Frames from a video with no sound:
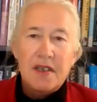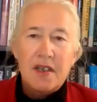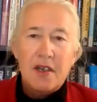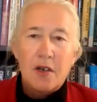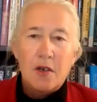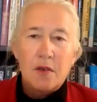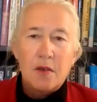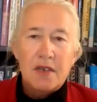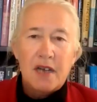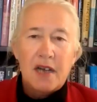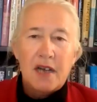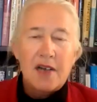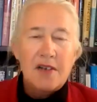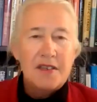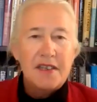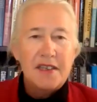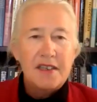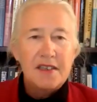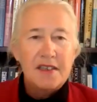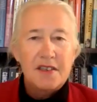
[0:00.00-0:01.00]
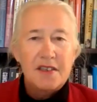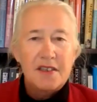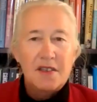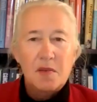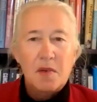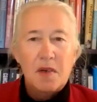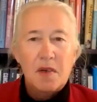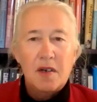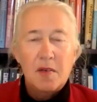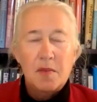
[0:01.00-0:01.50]
you know tar sands
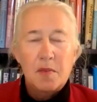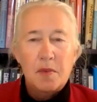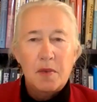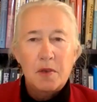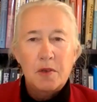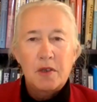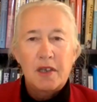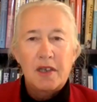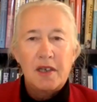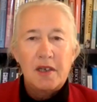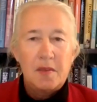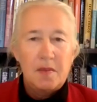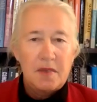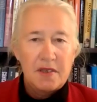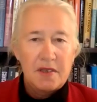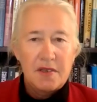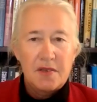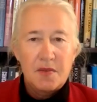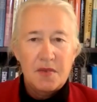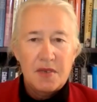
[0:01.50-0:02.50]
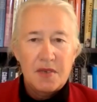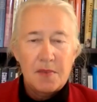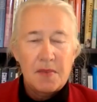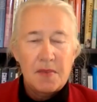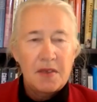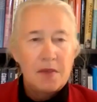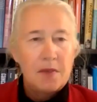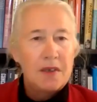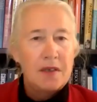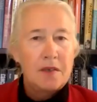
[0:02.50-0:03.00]
are are proclaimed as
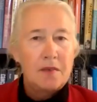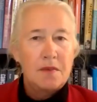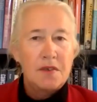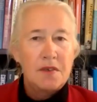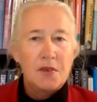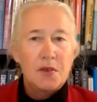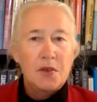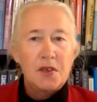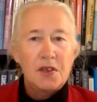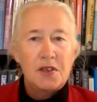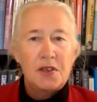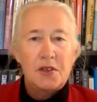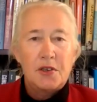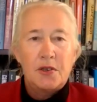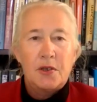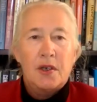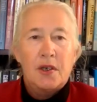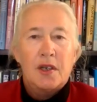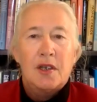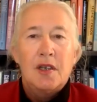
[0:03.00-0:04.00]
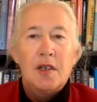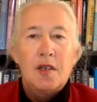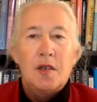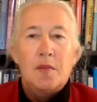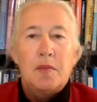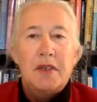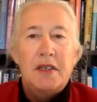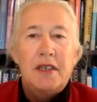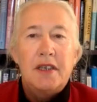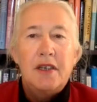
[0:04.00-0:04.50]
something we can resort to,
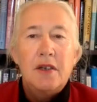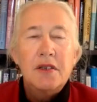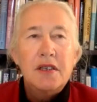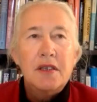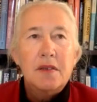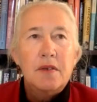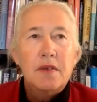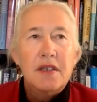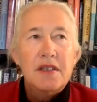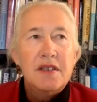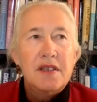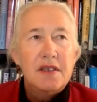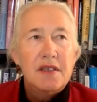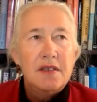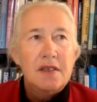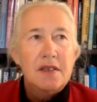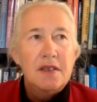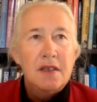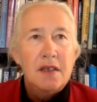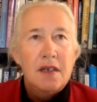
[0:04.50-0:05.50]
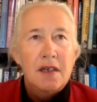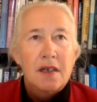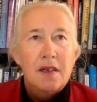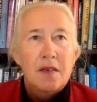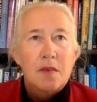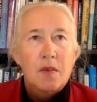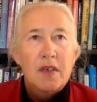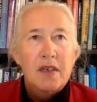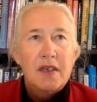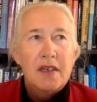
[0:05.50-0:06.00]
but the only reason
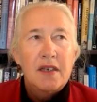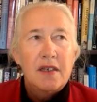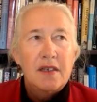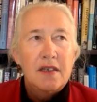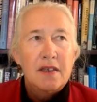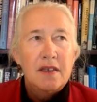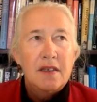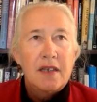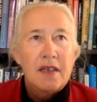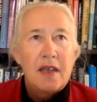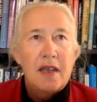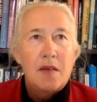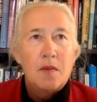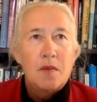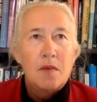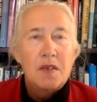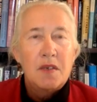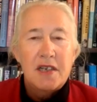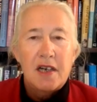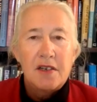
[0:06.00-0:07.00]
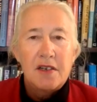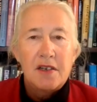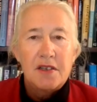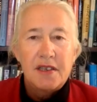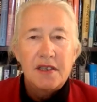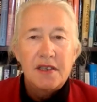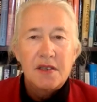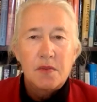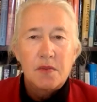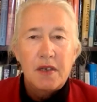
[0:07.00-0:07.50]
we can get what tar
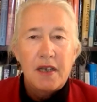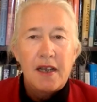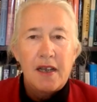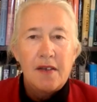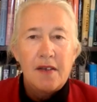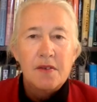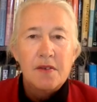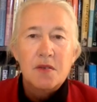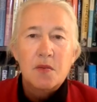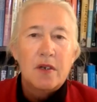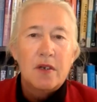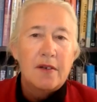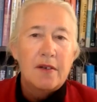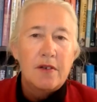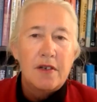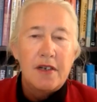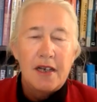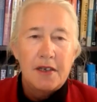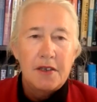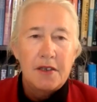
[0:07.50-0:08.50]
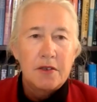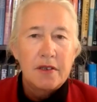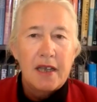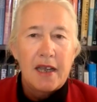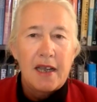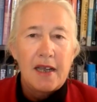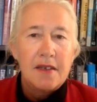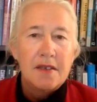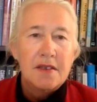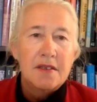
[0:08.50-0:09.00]
sands we have is whatever natural
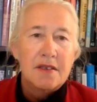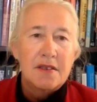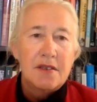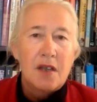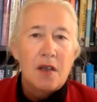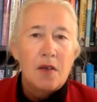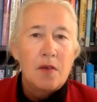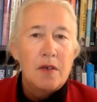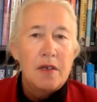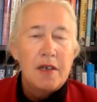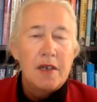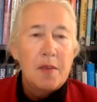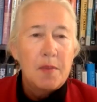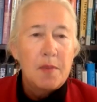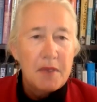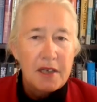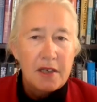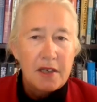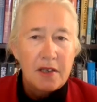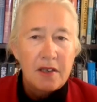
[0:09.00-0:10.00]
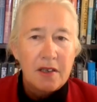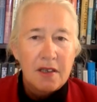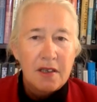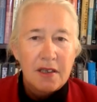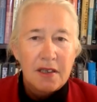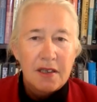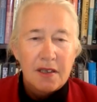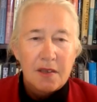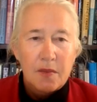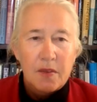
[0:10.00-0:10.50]
gas is already up there.
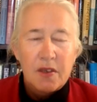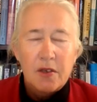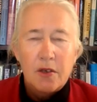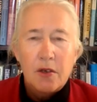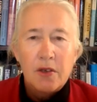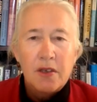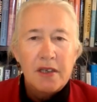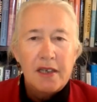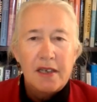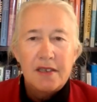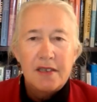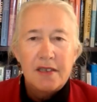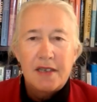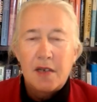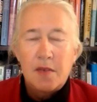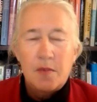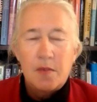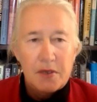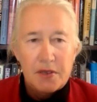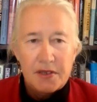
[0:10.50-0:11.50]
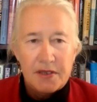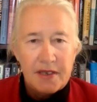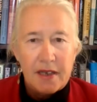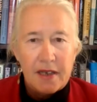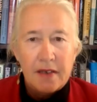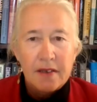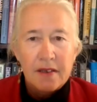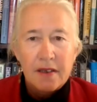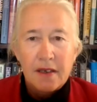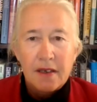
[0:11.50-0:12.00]
We can only get ten
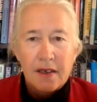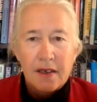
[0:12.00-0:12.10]
percent.